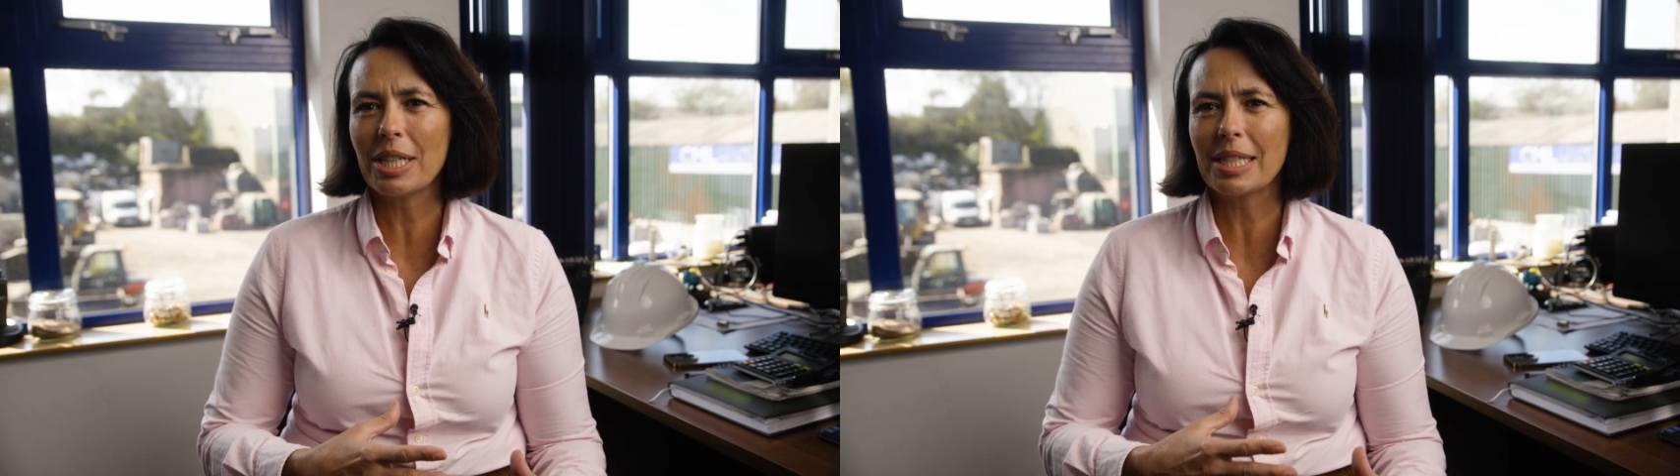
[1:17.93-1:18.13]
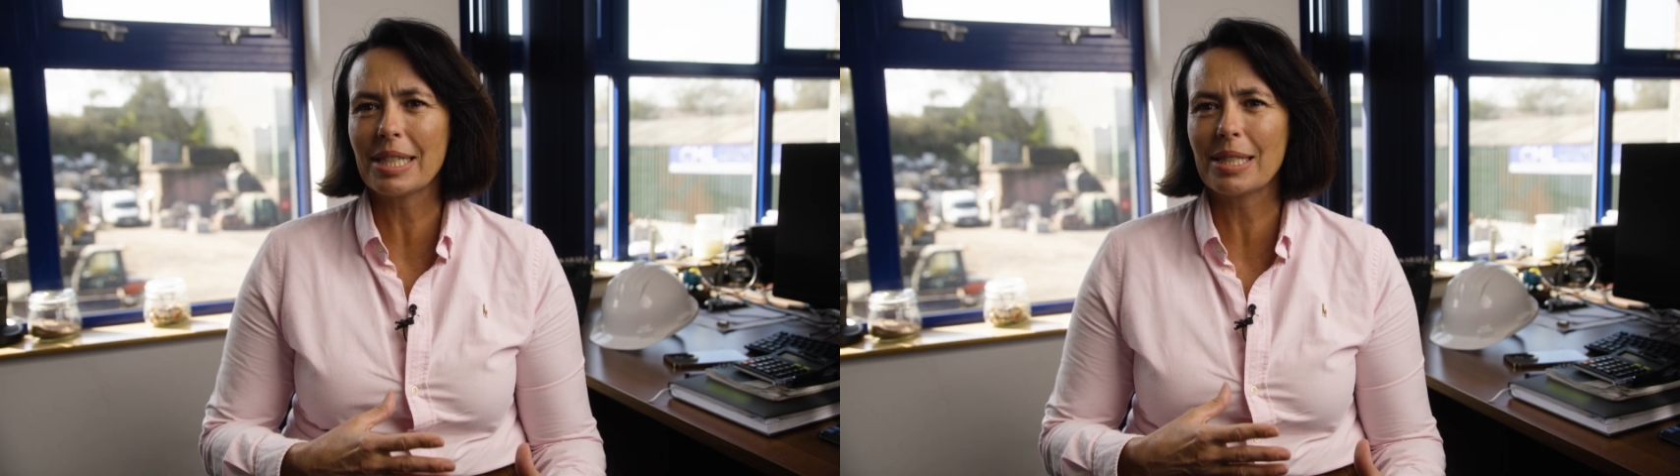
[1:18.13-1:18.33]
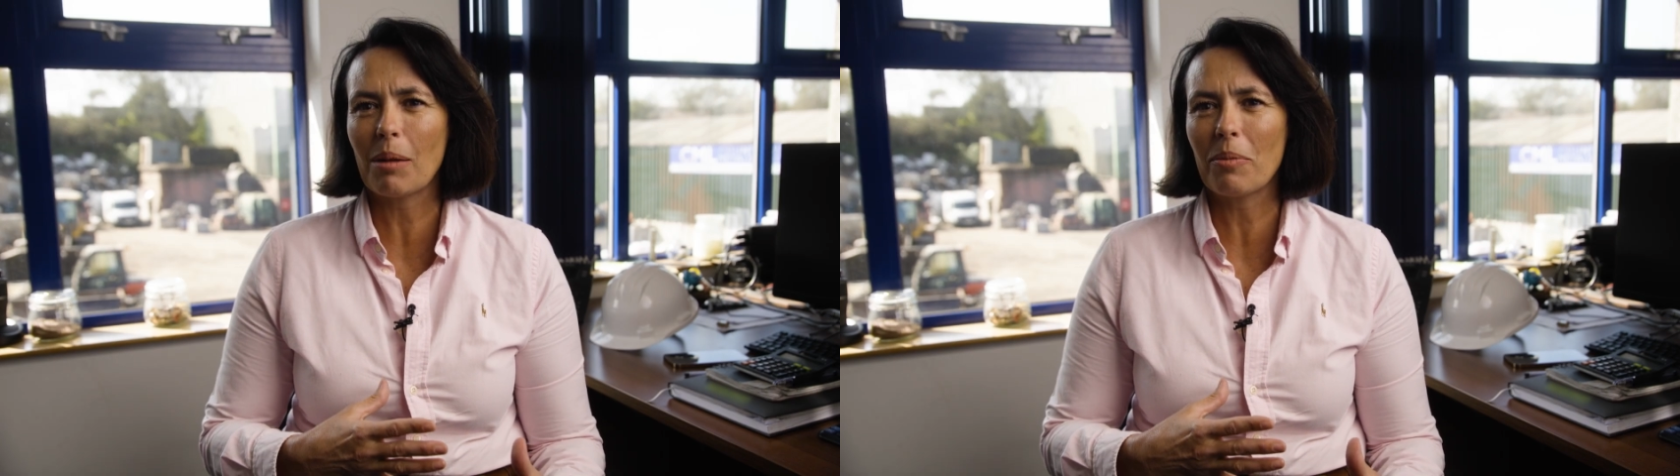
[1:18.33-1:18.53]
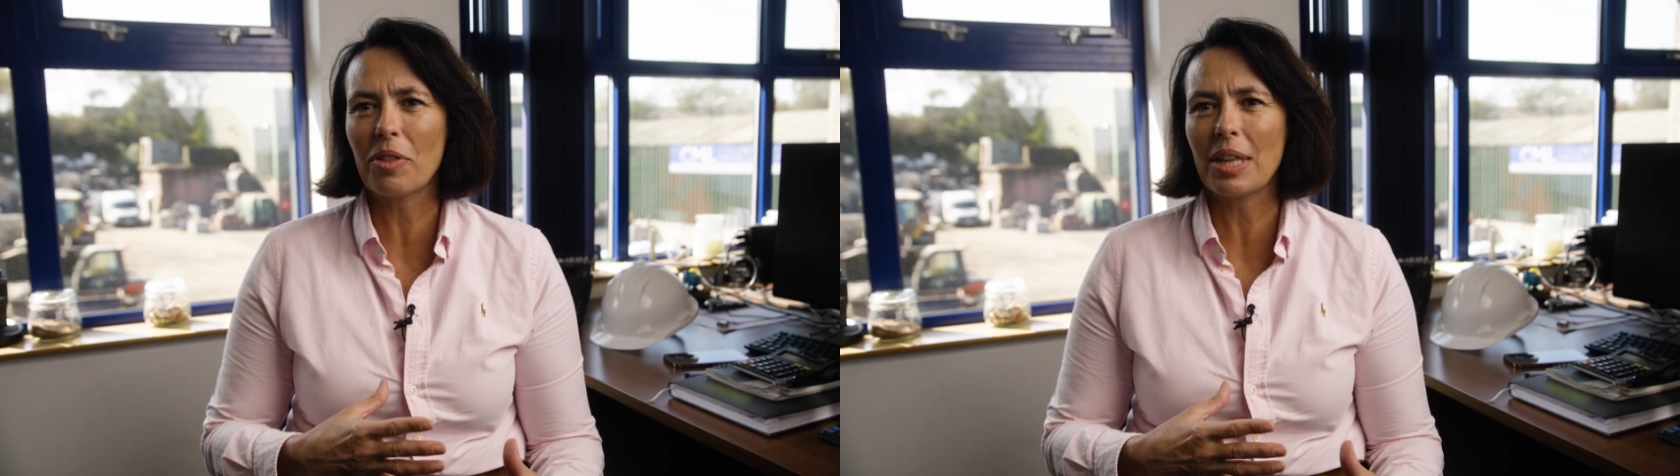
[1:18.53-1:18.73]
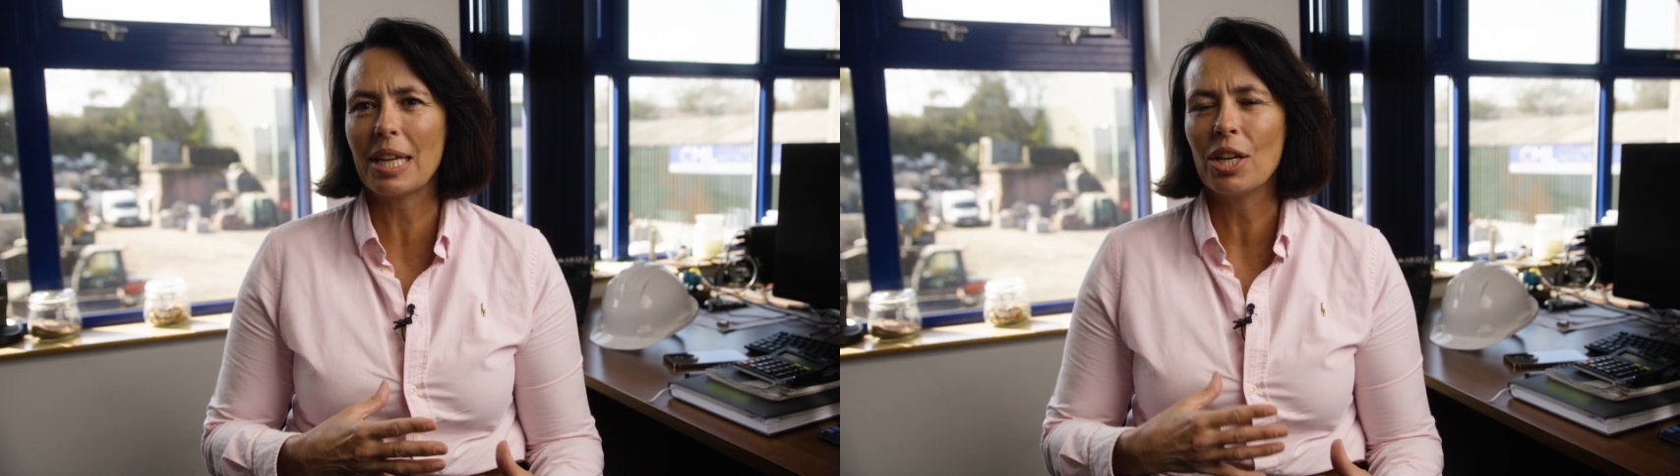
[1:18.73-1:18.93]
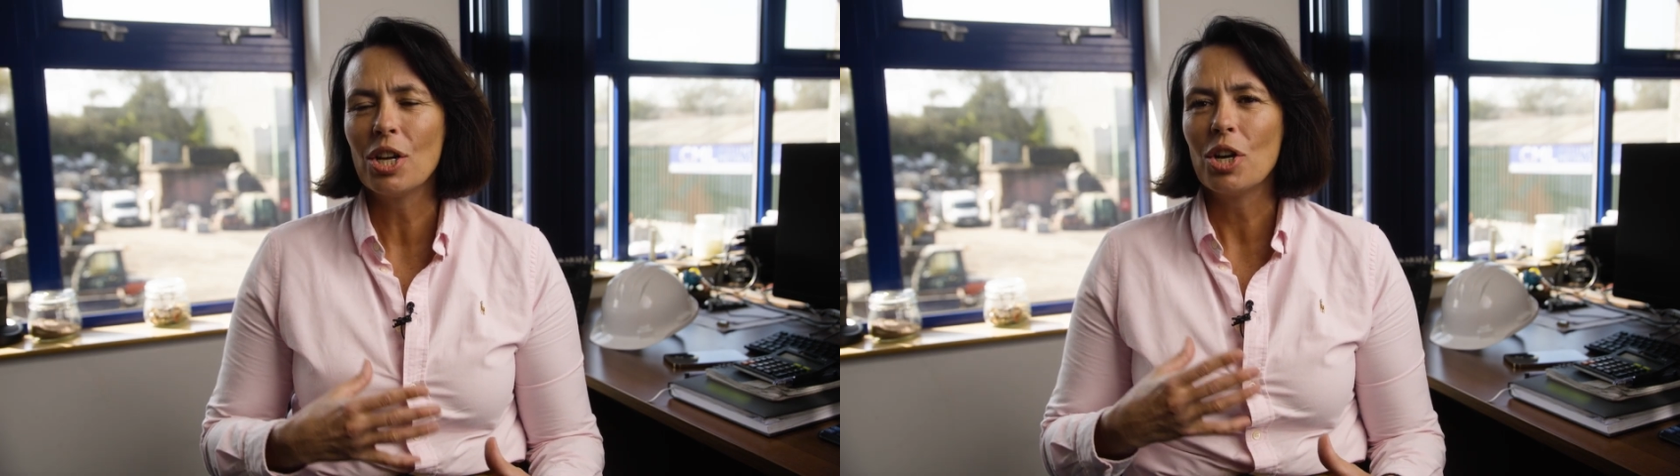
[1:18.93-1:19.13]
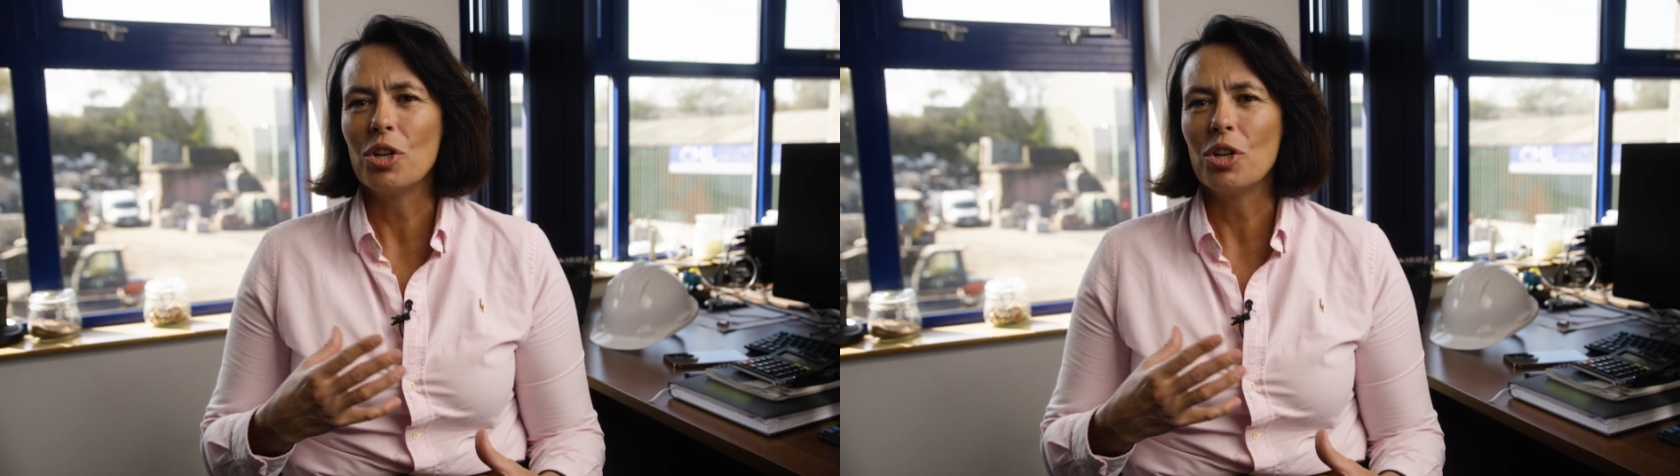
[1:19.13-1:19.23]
into something